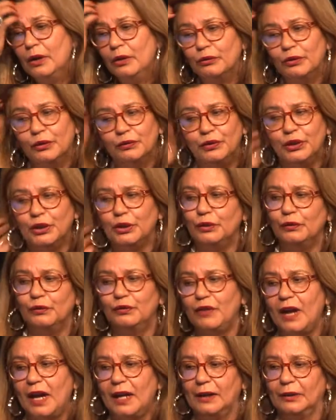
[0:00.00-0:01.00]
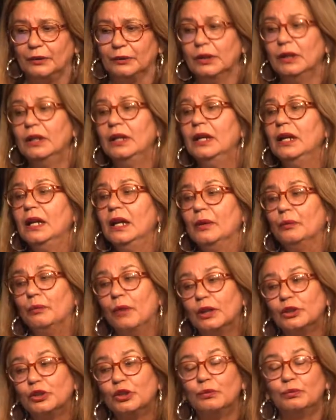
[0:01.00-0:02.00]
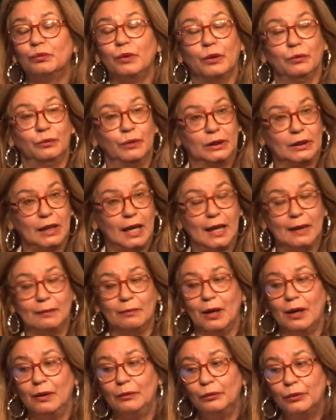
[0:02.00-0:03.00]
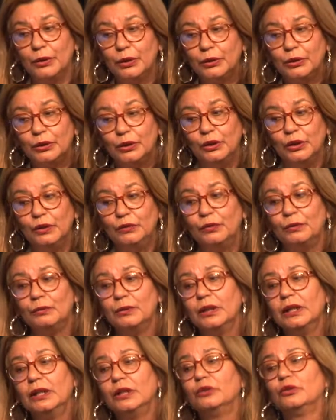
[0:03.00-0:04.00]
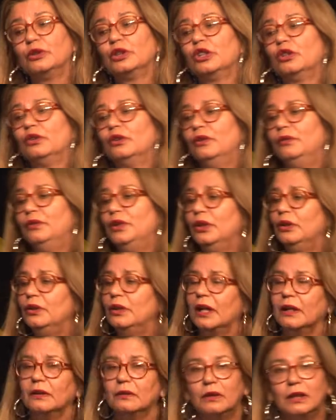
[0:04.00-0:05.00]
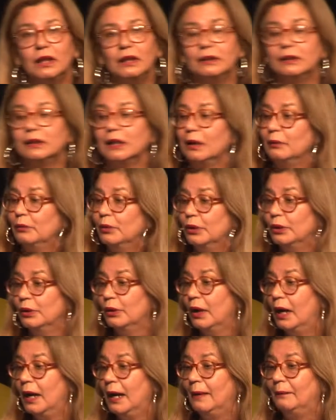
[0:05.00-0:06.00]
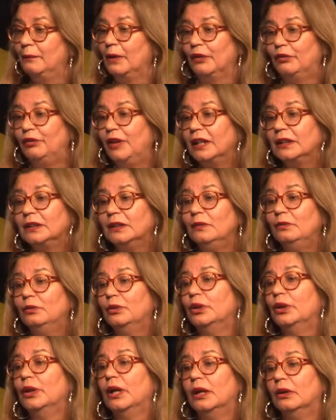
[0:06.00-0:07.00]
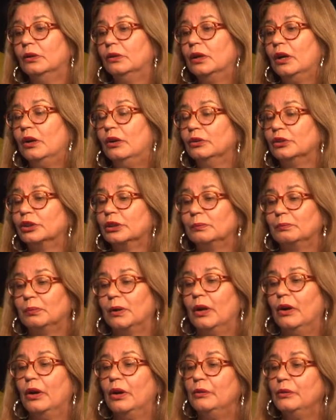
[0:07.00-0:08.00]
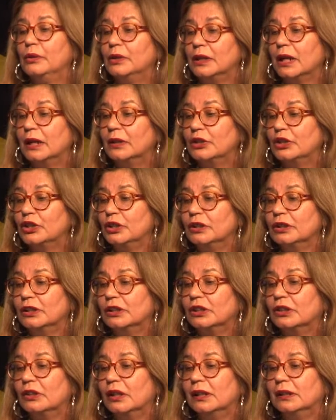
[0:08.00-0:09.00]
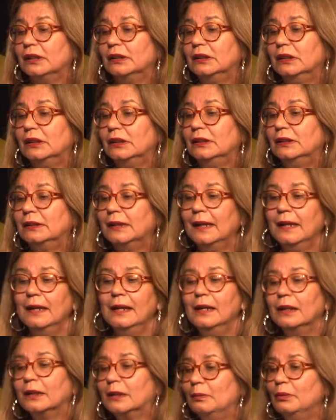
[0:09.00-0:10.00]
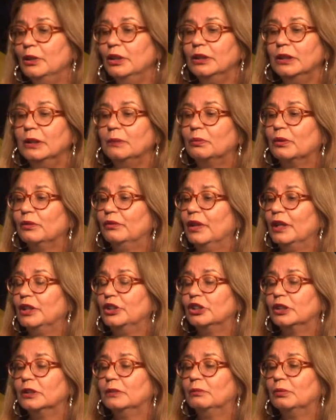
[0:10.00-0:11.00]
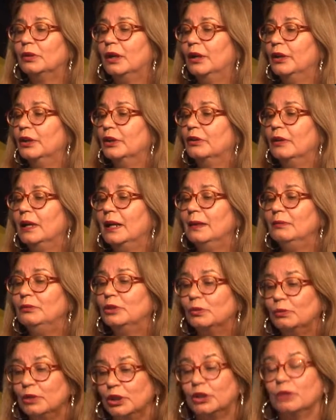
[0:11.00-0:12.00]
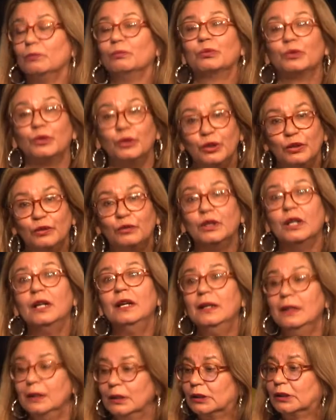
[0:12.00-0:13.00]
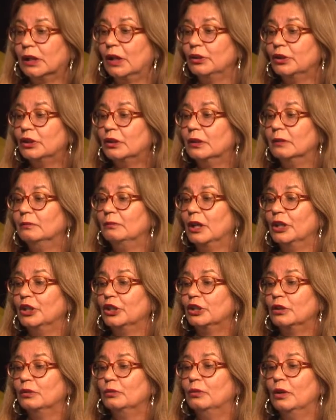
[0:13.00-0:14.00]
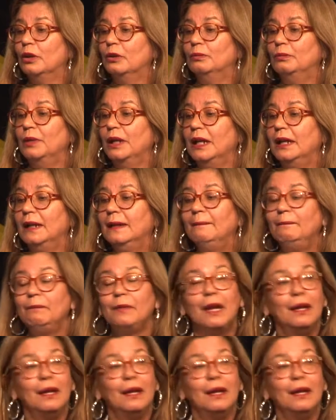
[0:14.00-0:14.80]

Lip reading: review found. What we came up with too from the literature review, that things that were effective were alcohol supply reduction strategies, community prevention programs which improved social and emotional wellbeing,